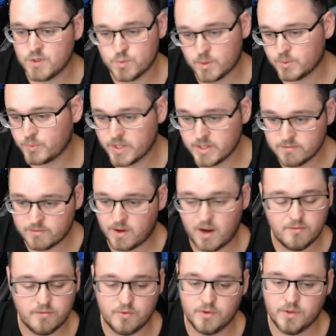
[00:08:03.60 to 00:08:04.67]

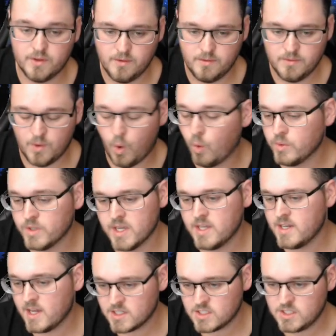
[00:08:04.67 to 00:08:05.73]
125 for all year
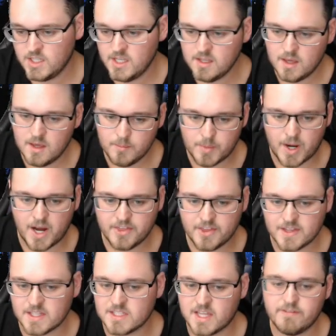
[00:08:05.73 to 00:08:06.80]
next year, but I think
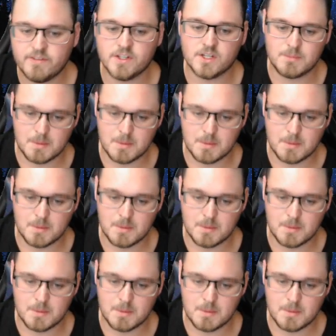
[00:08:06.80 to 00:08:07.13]
there's definitely going to be